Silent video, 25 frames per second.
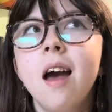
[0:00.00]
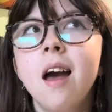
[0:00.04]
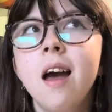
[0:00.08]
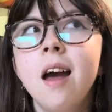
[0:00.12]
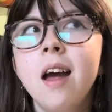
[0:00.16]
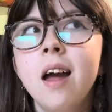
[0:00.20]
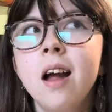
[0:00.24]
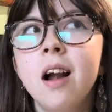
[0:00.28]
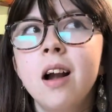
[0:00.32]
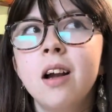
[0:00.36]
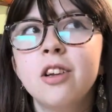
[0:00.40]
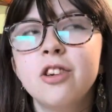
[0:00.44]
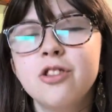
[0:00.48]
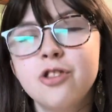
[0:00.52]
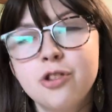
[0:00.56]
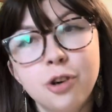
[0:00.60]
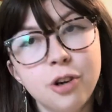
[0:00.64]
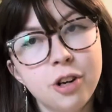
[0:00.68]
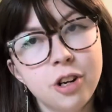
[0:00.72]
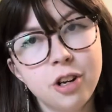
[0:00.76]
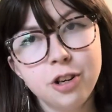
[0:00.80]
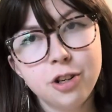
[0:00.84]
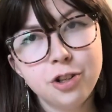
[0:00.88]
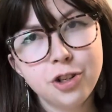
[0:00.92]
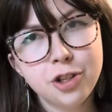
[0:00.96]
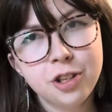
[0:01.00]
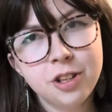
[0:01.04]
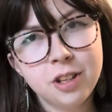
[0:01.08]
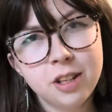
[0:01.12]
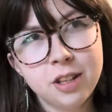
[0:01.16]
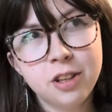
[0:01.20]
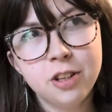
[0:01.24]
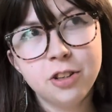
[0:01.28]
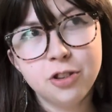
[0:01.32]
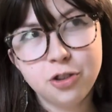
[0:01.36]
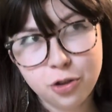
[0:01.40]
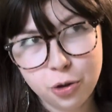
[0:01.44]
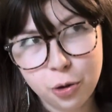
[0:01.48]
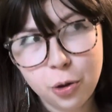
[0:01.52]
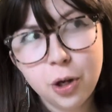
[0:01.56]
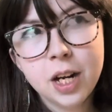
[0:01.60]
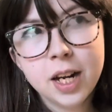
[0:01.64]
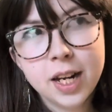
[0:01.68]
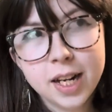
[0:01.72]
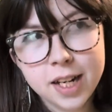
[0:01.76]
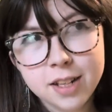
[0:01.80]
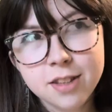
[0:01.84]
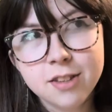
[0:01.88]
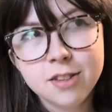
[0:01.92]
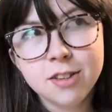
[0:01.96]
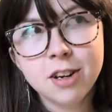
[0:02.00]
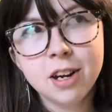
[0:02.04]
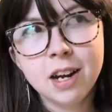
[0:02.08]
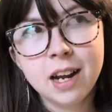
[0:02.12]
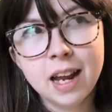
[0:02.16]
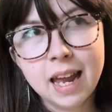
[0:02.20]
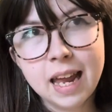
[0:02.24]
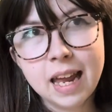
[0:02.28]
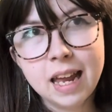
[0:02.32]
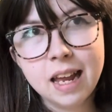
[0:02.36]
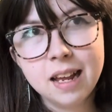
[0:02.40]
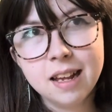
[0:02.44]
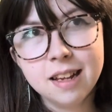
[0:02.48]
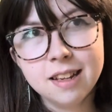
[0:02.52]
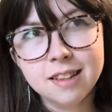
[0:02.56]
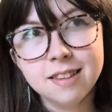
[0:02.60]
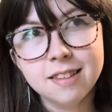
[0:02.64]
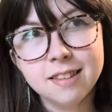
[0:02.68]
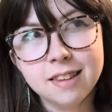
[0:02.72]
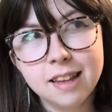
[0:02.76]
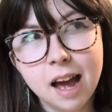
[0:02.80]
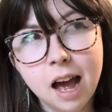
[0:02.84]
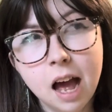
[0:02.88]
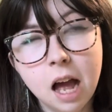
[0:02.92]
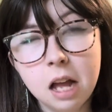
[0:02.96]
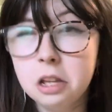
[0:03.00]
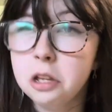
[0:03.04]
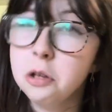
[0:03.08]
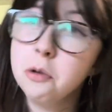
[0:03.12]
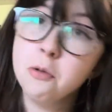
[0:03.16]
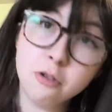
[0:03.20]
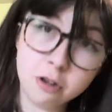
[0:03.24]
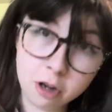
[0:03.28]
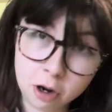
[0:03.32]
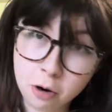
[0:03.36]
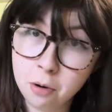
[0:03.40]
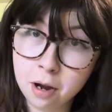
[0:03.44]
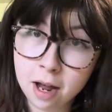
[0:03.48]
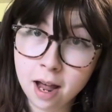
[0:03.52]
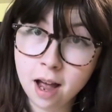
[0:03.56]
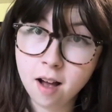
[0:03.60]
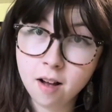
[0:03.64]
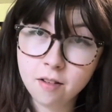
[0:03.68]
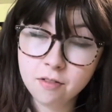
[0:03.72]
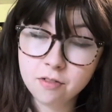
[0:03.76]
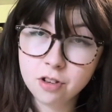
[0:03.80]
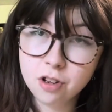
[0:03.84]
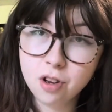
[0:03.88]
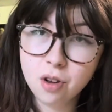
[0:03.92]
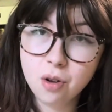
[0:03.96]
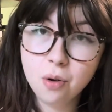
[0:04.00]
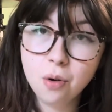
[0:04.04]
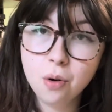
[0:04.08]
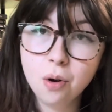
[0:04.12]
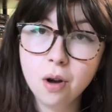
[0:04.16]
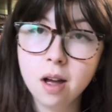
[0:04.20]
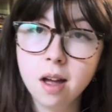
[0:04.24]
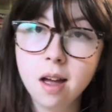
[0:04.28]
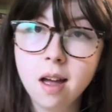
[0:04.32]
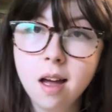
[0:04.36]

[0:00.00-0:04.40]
And the short answer is that you don't have to.